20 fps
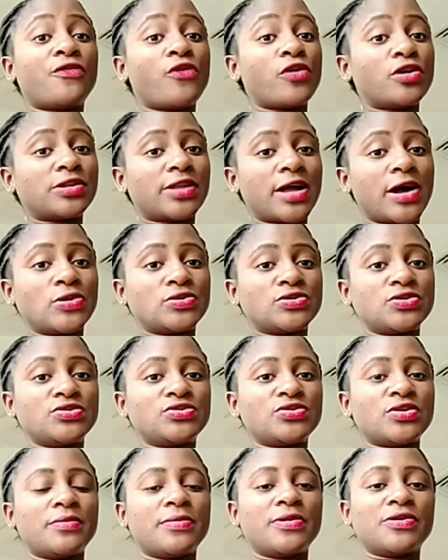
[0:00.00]
4,000
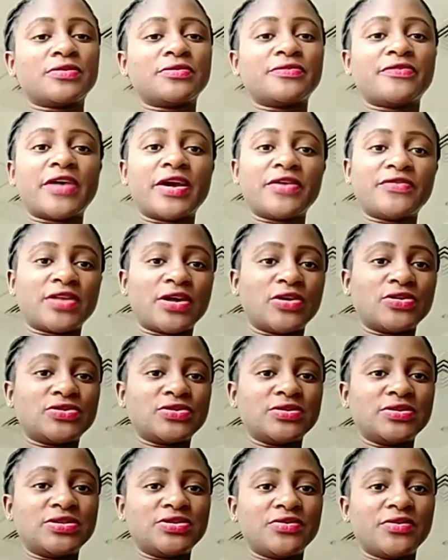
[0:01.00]
to about
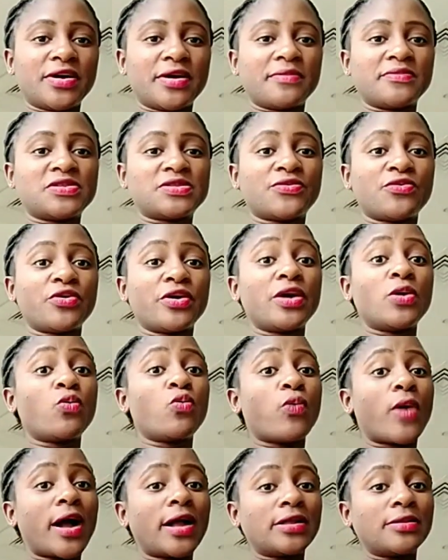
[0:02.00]
5,000 dirhams for a
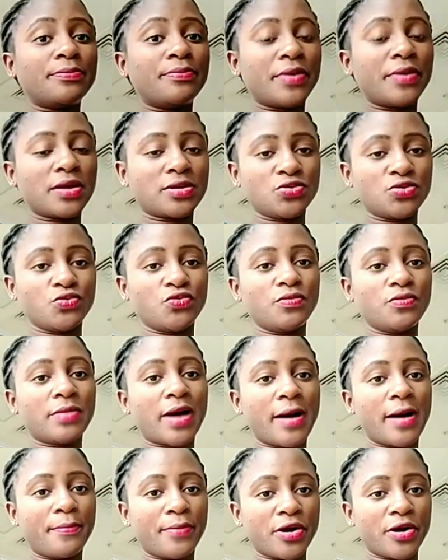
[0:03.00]

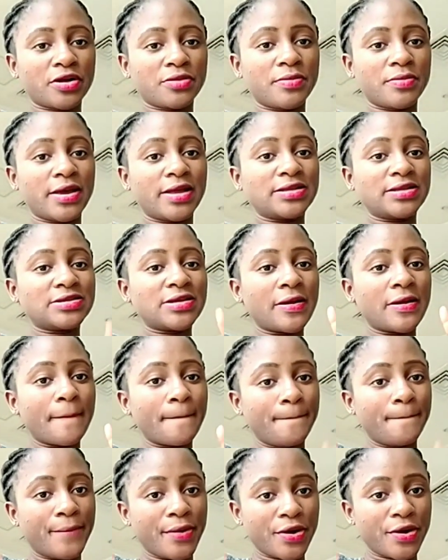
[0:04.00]
1-bedroom apartment
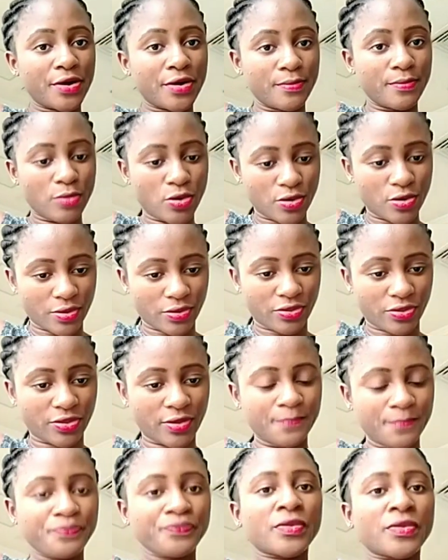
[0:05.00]
per month.
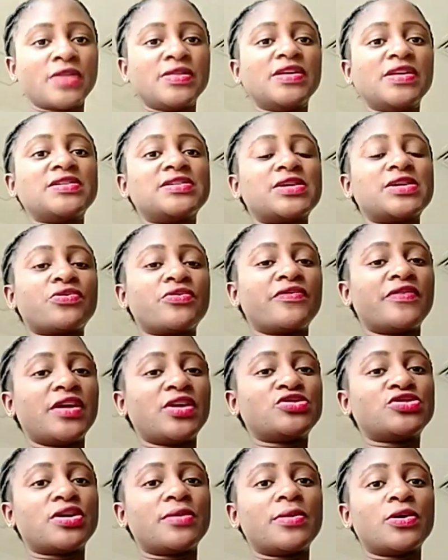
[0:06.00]
This is
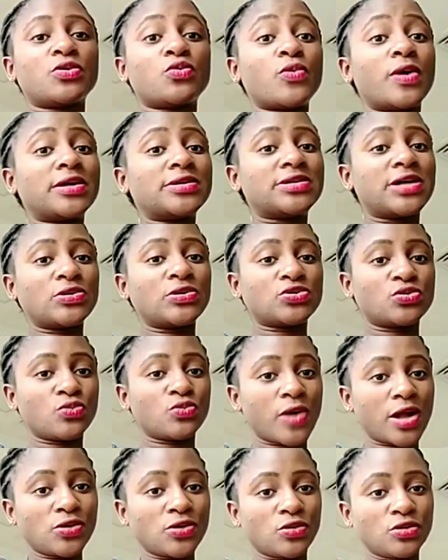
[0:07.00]
equivalent to about
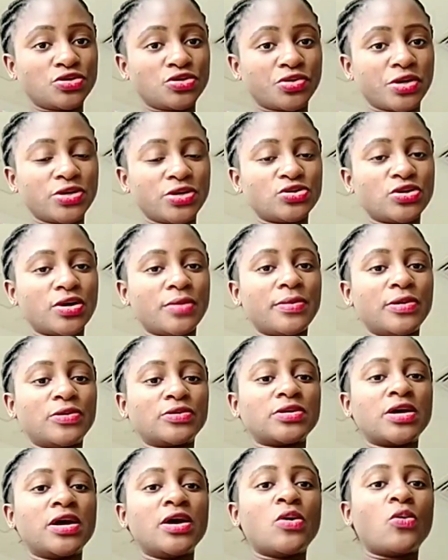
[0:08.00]
1,100 to
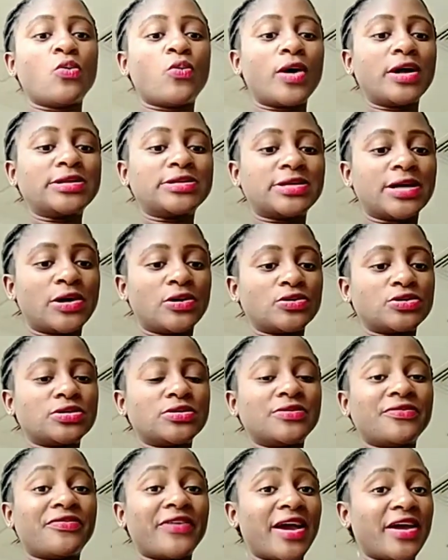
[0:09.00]
about
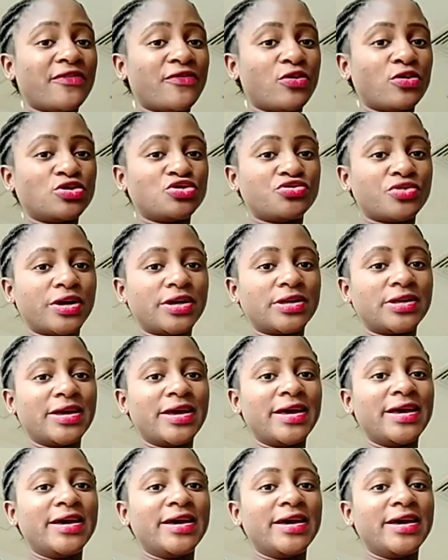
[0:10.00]
1,500